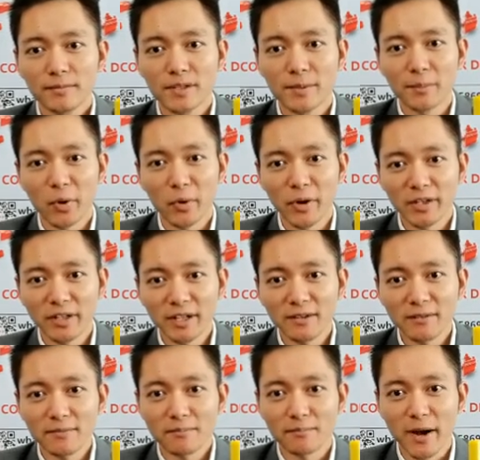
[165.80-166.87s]
The
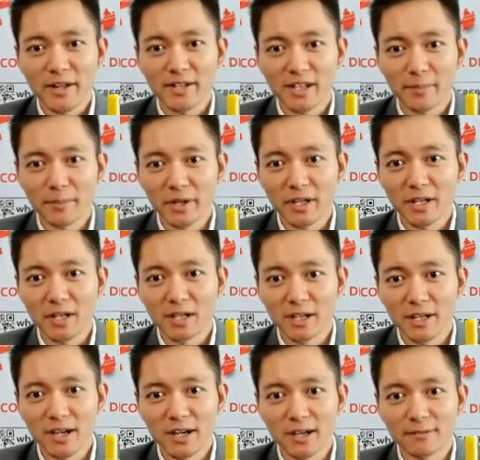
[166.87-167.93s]
printing must be
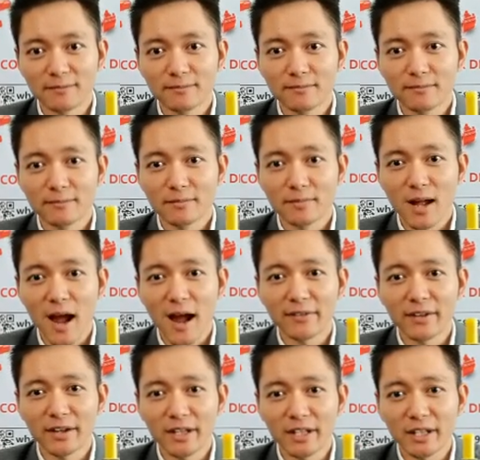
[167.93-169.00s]
clear, and
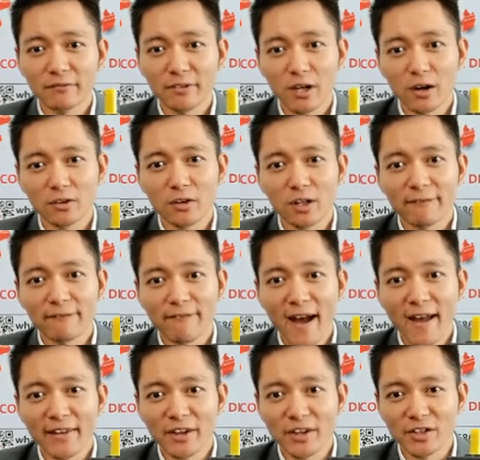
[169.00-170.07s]
it will not
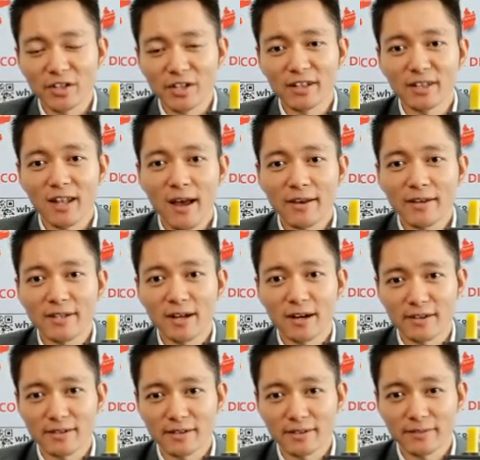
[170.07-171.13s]
vanish in 10
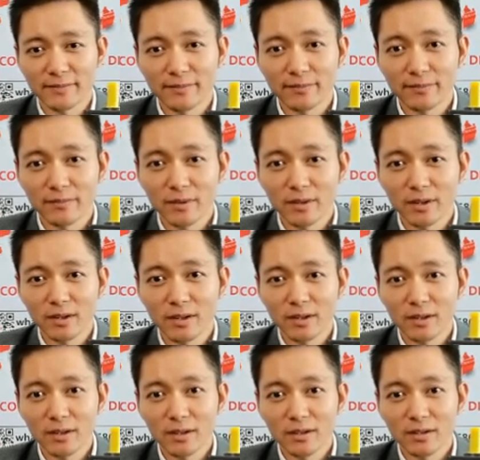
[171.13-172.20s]
years.
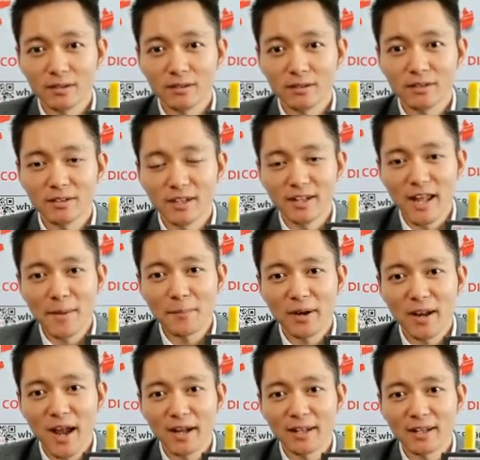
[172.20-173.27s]
The
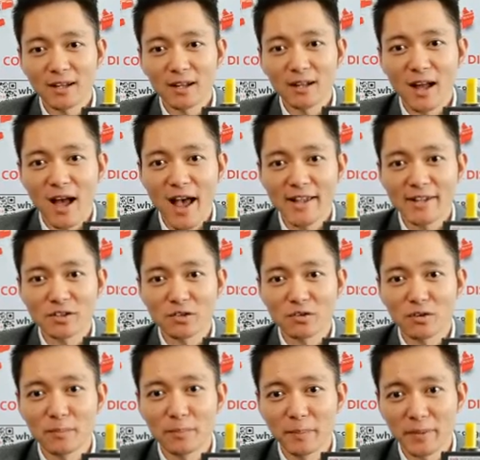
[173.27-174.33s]
nameplate has
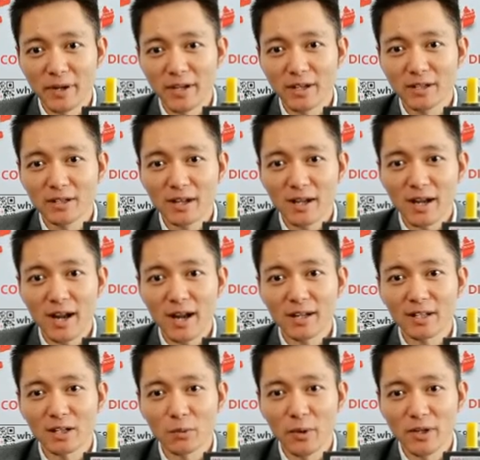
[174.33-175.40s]
to be
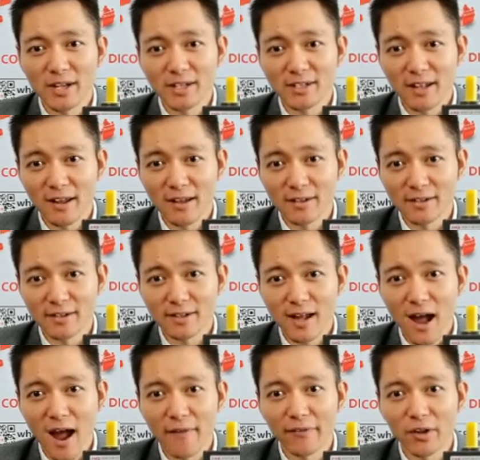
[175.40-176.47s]
heat resistance
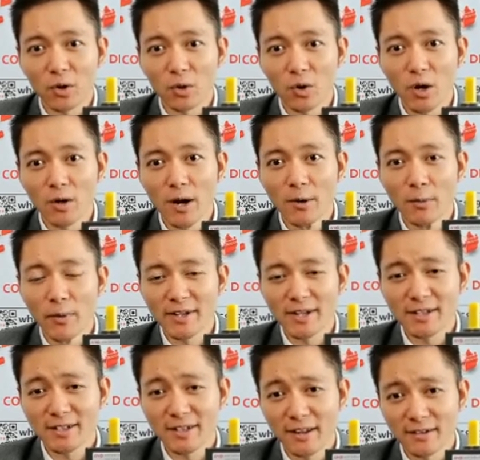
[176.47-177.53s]
and corrosion
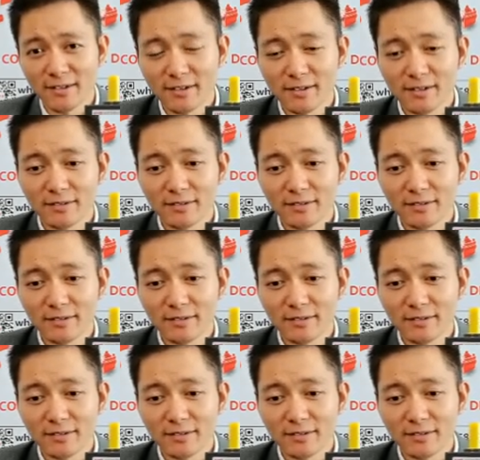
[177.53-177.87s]
resistance.